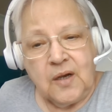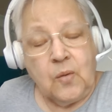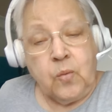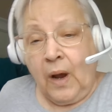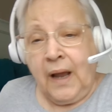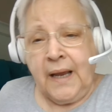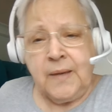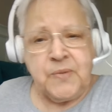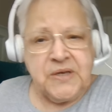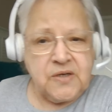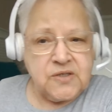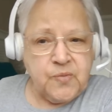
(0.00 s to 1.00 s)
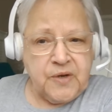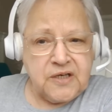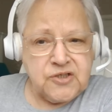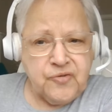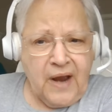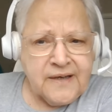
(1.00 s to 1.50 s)
Why? Because what
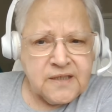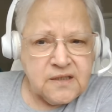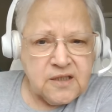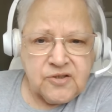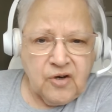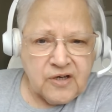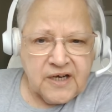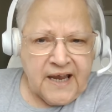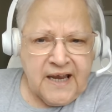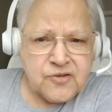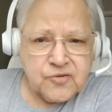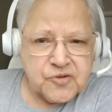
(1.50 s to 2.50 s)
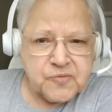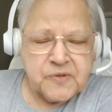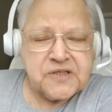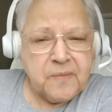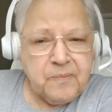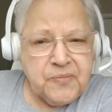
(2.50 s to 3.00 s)
attracted the dark angels
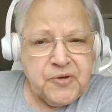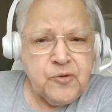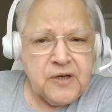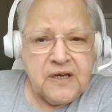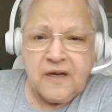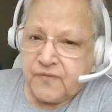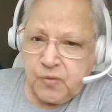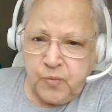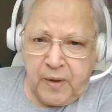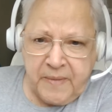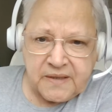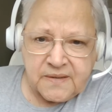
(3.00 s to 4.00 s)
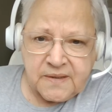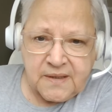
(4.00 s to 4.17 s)
was the beauty of the women.